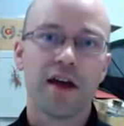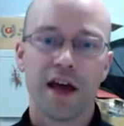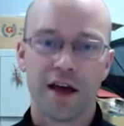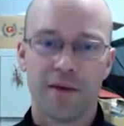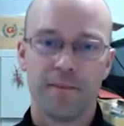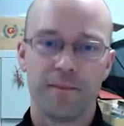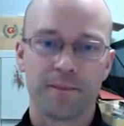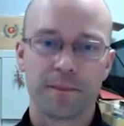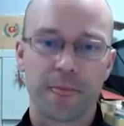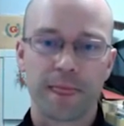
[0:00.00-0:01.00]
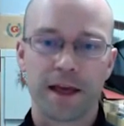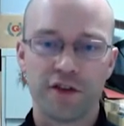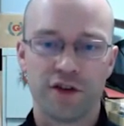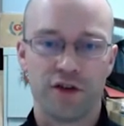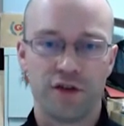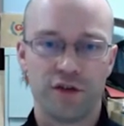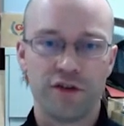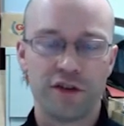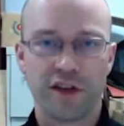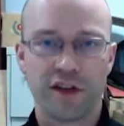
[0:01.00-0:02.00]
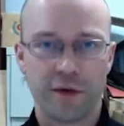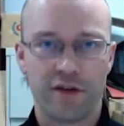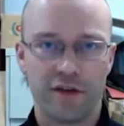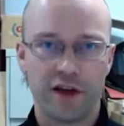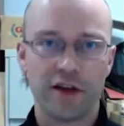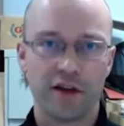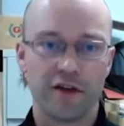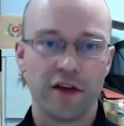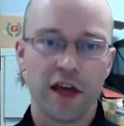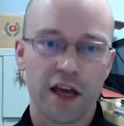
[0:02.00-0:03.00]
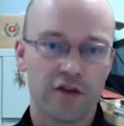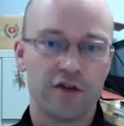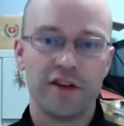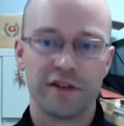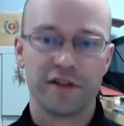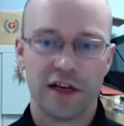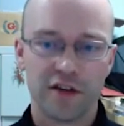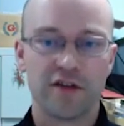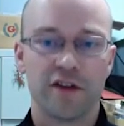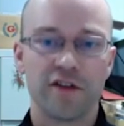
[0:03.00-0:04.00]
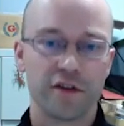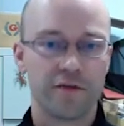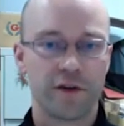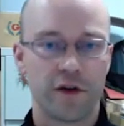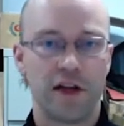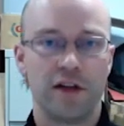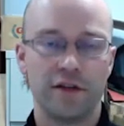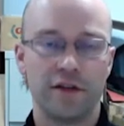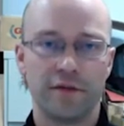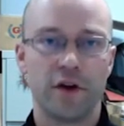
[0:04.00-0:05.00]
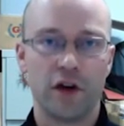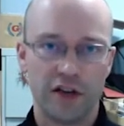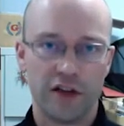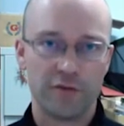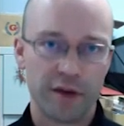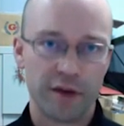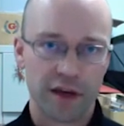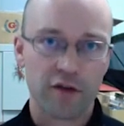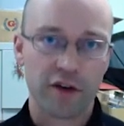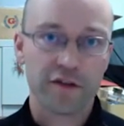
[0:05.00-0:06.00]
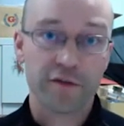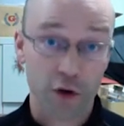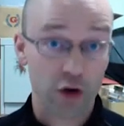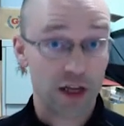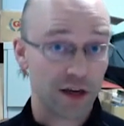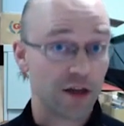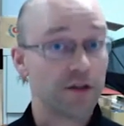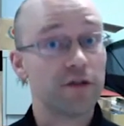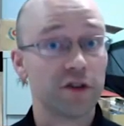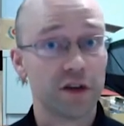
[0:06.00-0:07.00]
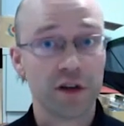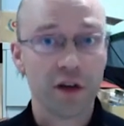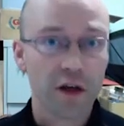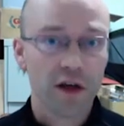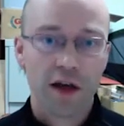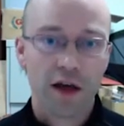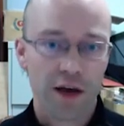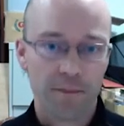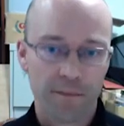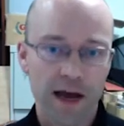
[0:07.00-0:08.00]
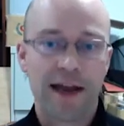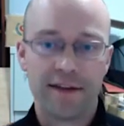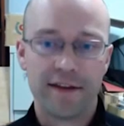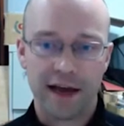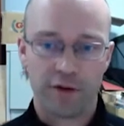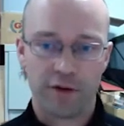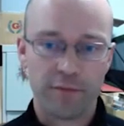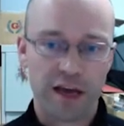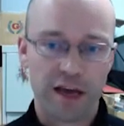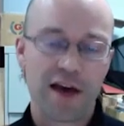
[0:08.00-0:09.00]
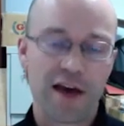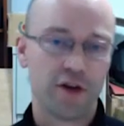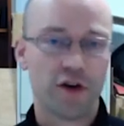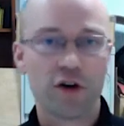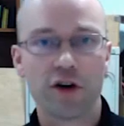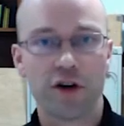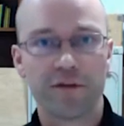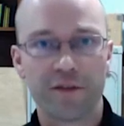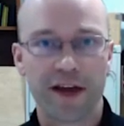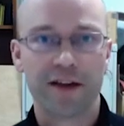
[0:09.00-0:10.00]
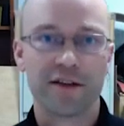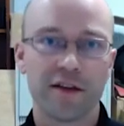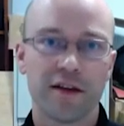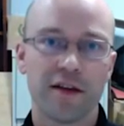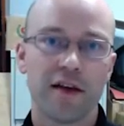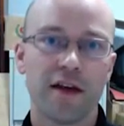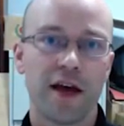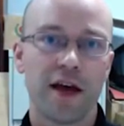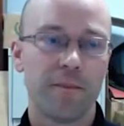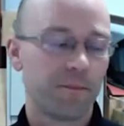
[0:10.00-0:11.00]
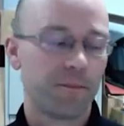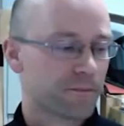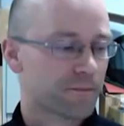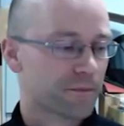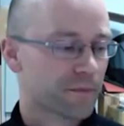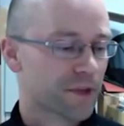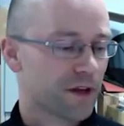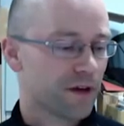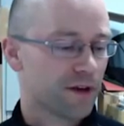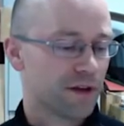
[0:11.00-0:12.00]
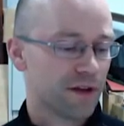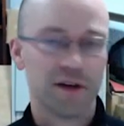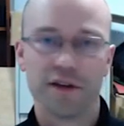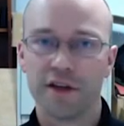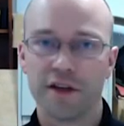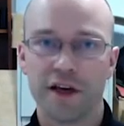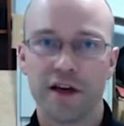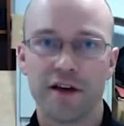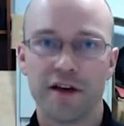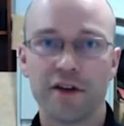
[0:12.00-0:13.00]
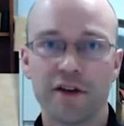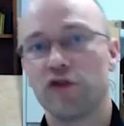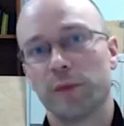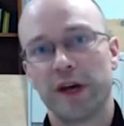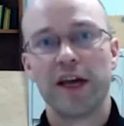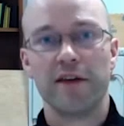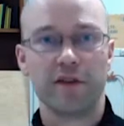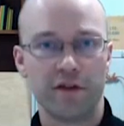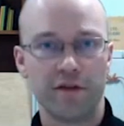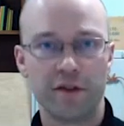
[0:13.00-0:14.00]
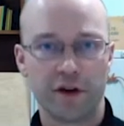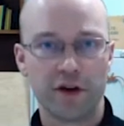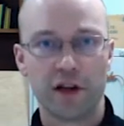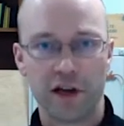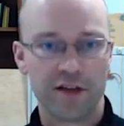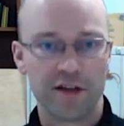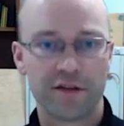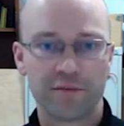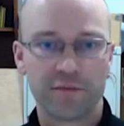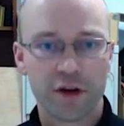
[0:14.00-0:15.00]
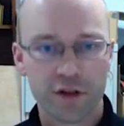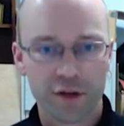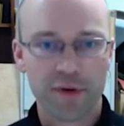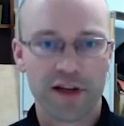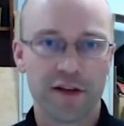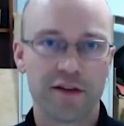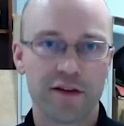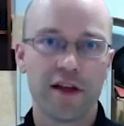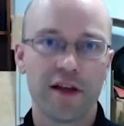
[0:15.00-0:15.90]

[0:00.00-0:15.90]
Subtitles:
to see whether I could increase the lushness of the foliage, maybe increase foliar nitrogen, and that would maybe have a knock-on effect on the social behaviour of the colonies on the plant.